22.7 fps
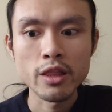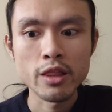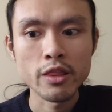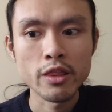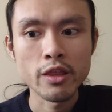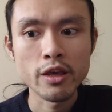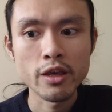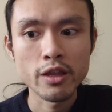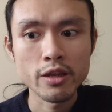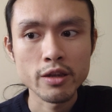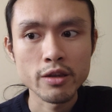
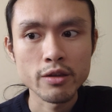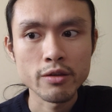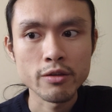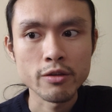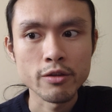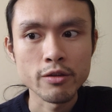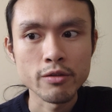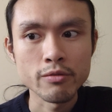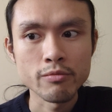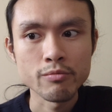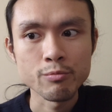
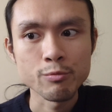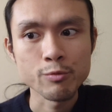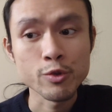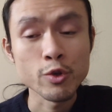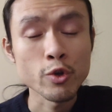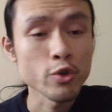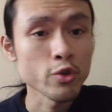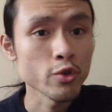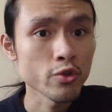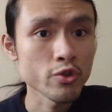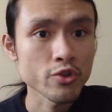than
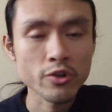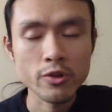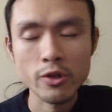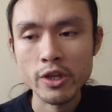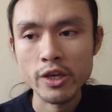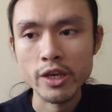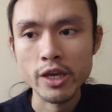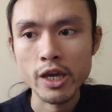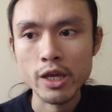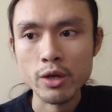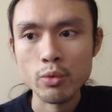you
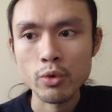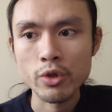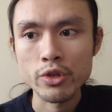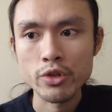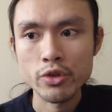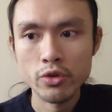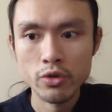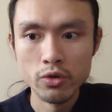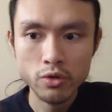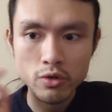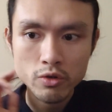usually get
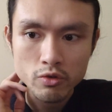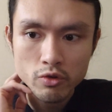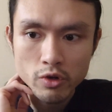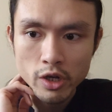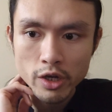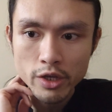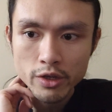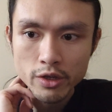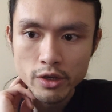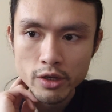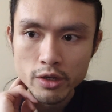when you
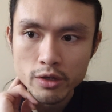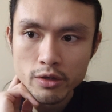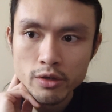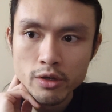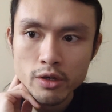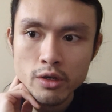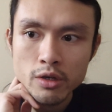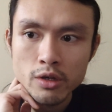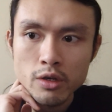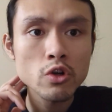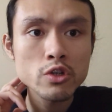grind at
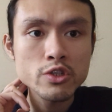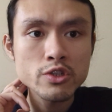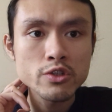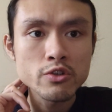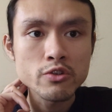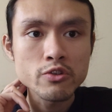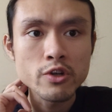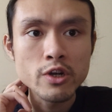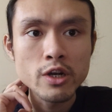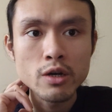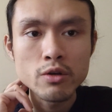
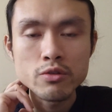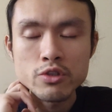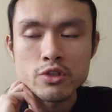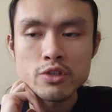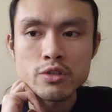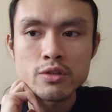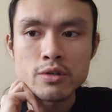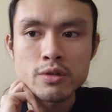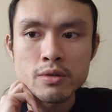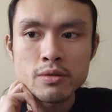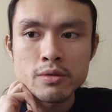coarser
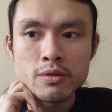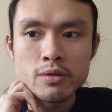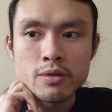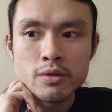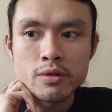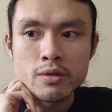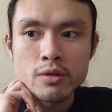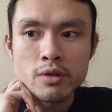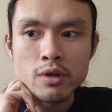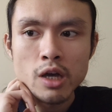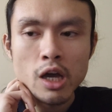grounds.
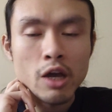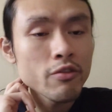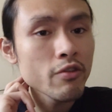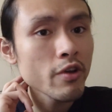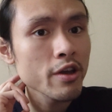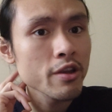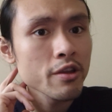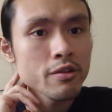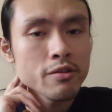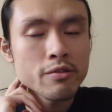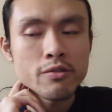I
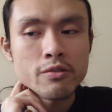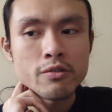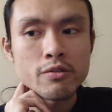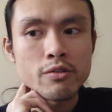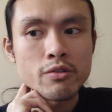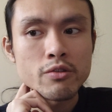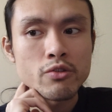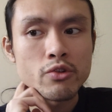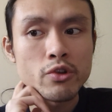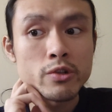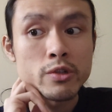find it
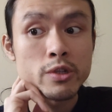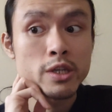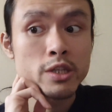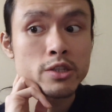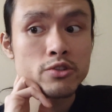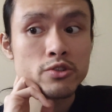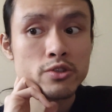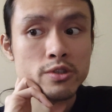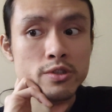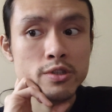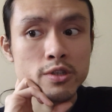really
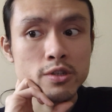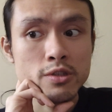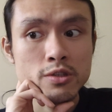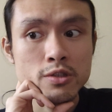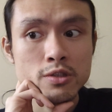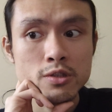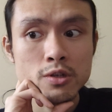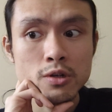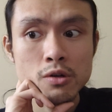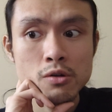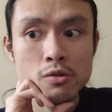interesting,
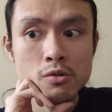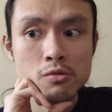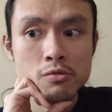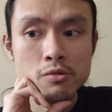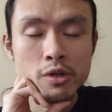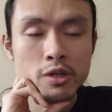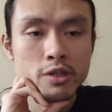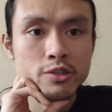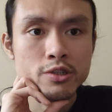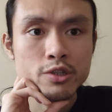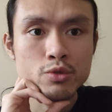so
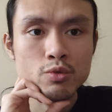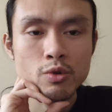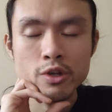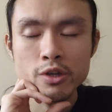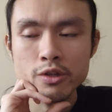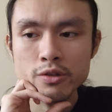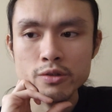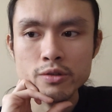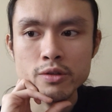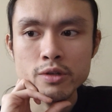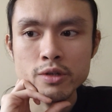yeah, just
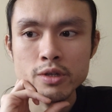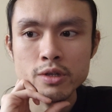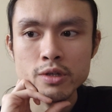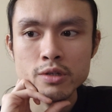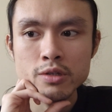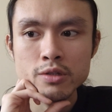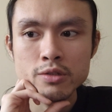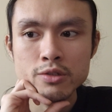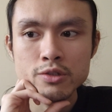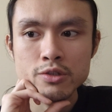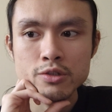wanted
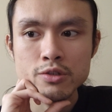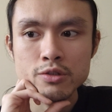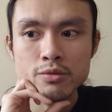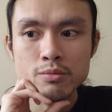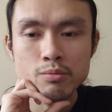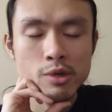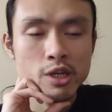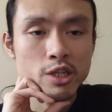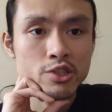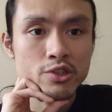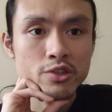to
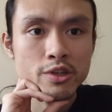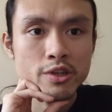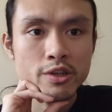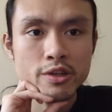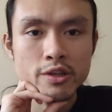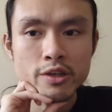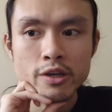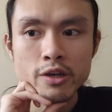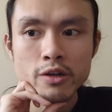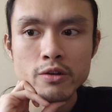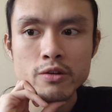mention
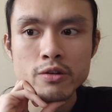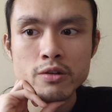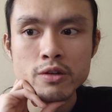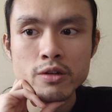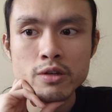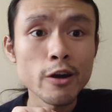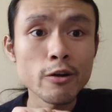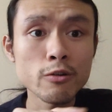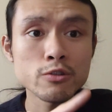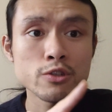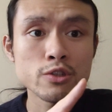it here.
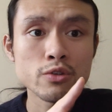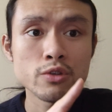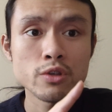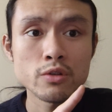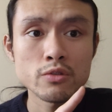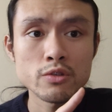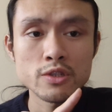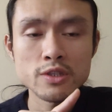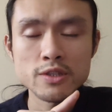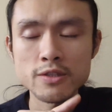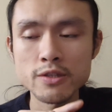I also
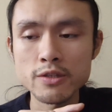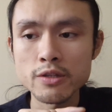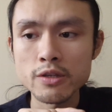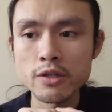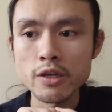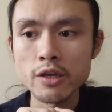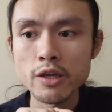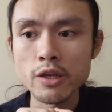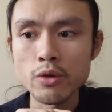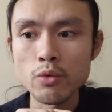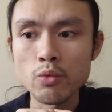noticed it
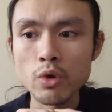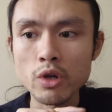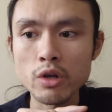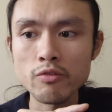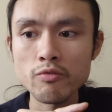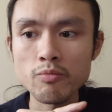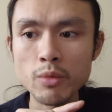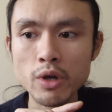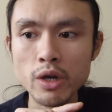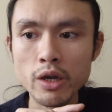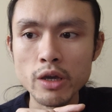in one
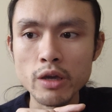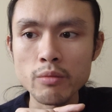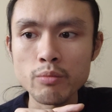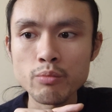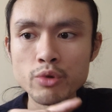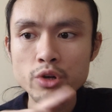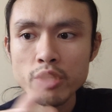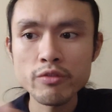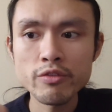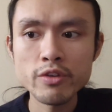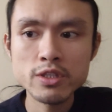of my
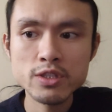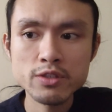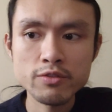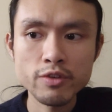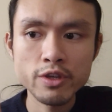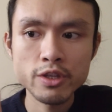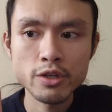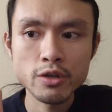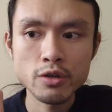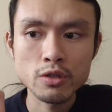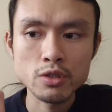previous
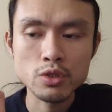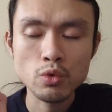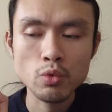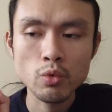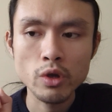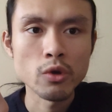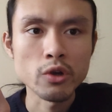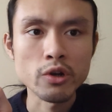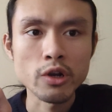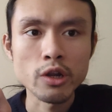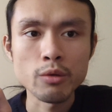videos
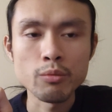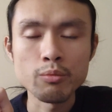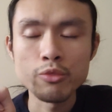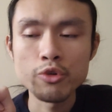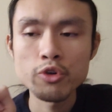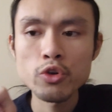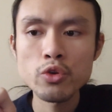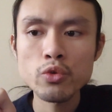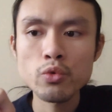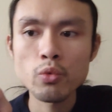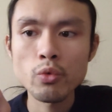where I
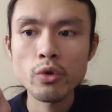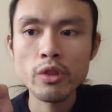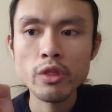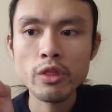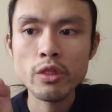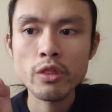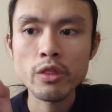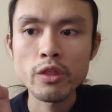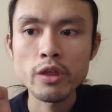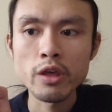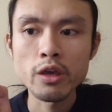brewed
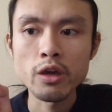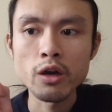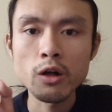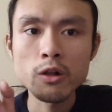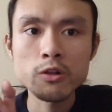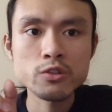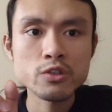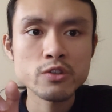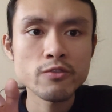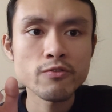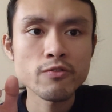with the
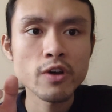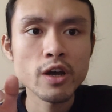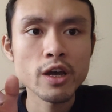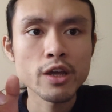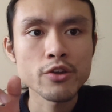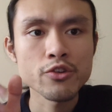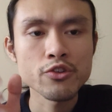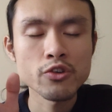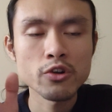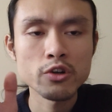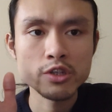
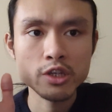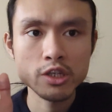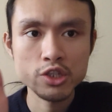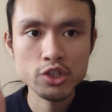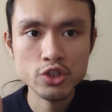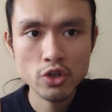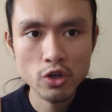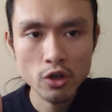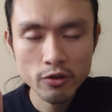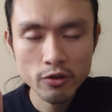ultra-fine Turkish